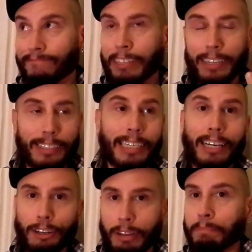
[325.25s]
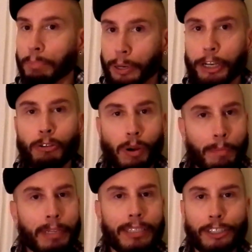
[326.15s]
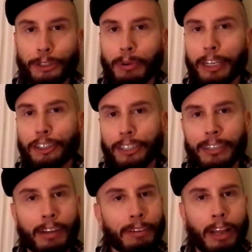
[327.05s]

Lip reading: I could say, a pretty crappy situation.